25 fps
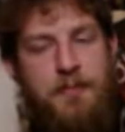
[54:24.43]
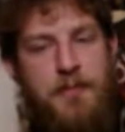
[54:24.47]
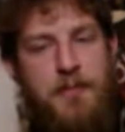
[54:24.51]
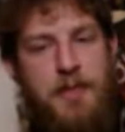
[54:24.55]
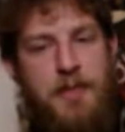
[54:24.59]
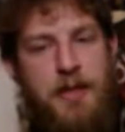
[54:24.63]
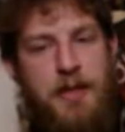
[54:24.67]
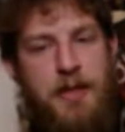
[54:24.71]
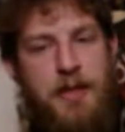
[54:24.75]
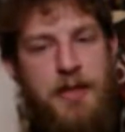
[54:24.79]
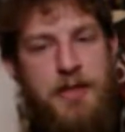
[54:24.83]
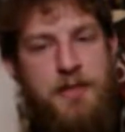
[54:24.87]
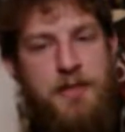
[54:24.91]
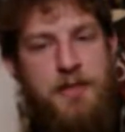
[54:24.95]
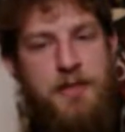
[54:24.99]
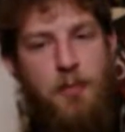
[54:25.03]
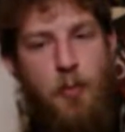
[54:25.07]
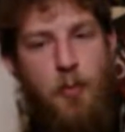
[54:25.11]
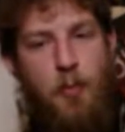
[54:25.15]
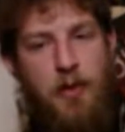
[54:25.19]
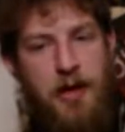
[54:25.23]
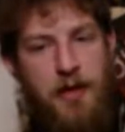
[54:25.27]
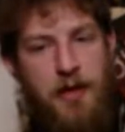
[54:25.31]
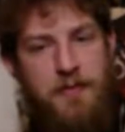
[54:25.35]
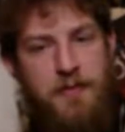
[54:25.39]
At least from
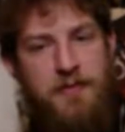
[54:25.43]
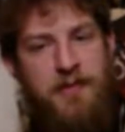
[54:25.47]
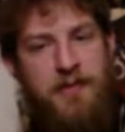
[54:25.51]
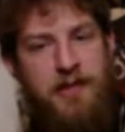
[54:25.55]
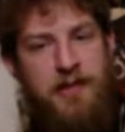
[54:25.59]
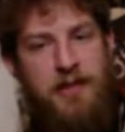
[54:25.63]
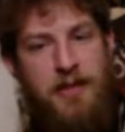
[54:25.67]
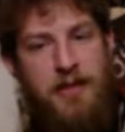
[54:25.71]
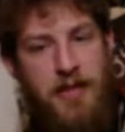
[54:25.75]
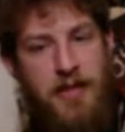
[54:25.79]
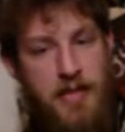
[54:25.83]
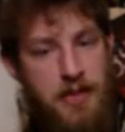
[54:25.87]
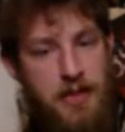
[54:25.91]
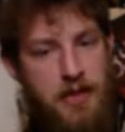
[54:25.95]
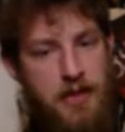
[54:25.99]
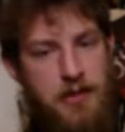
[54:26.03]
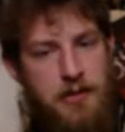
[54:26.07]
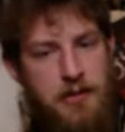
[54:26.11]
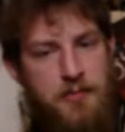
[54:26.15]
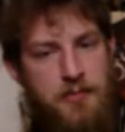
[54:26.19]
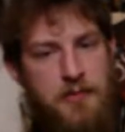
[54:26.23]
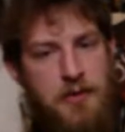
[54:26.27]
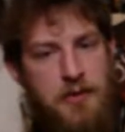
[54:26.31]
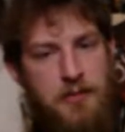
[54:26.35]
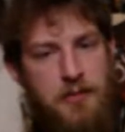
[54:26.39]
what I've seen lately
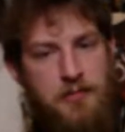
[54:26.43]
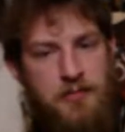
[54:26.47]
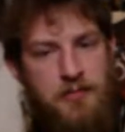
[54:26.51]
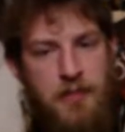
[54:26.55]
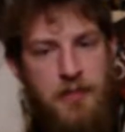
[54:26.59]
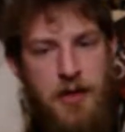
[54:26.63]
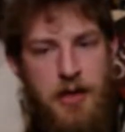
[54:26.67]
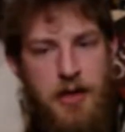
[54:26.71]
of him.